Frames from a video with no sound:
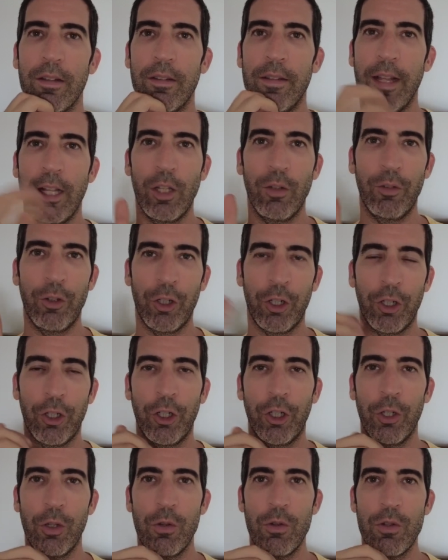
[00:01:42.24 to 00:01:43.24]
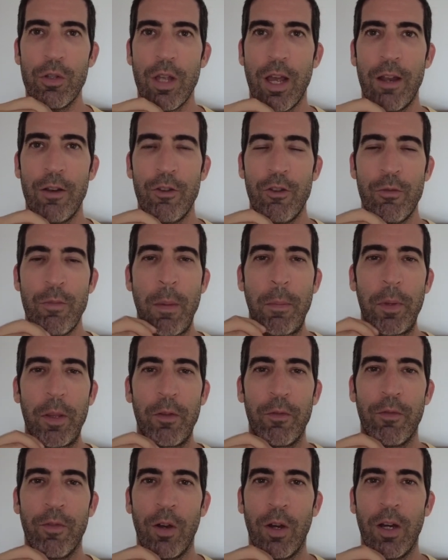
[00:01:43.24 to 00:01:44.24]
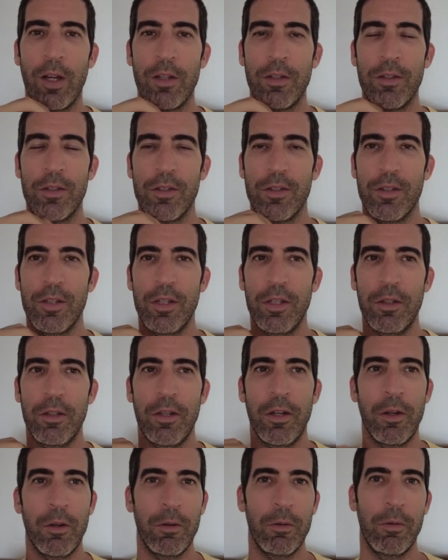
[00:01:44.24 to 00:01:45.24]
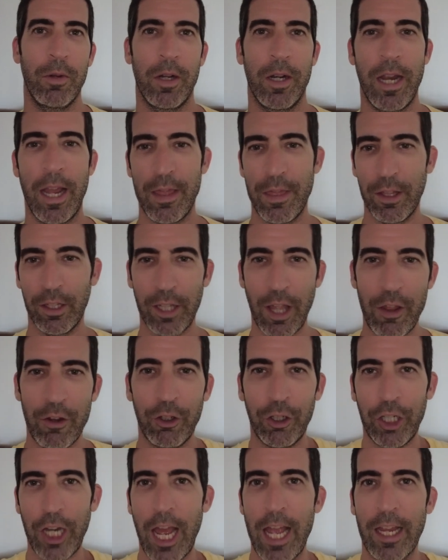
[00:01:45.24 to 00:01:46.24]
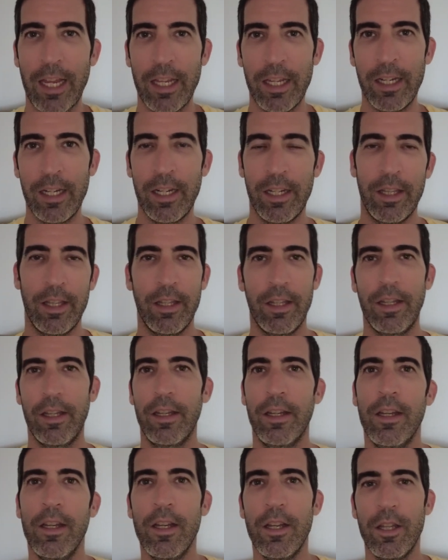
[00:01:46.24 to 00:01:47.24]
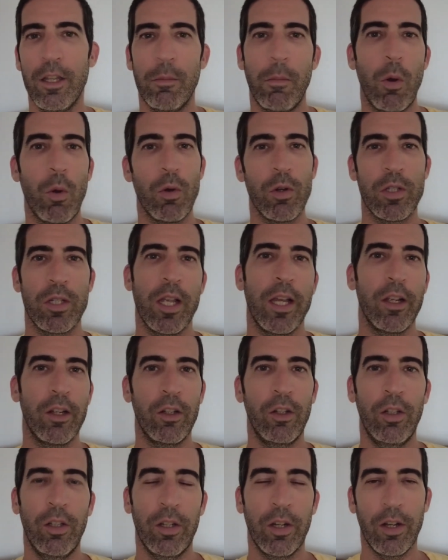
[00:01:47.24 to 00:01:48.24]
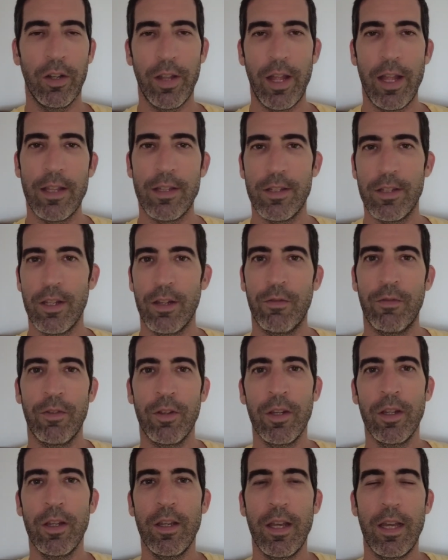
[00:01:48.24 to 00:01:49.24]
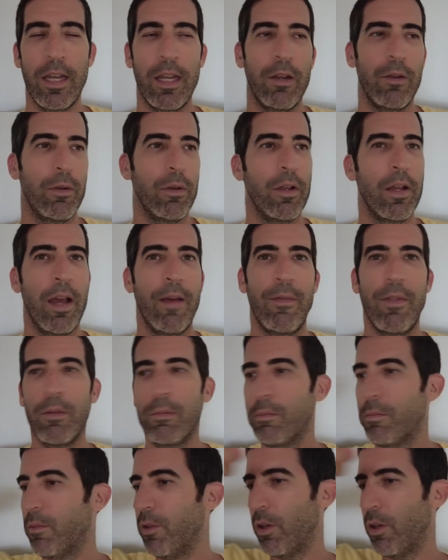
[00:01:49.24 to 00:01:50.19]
television shows. Do you remember the Fonz? Where he had the leather jacket and the motorcycle and all that stuff, and he'd have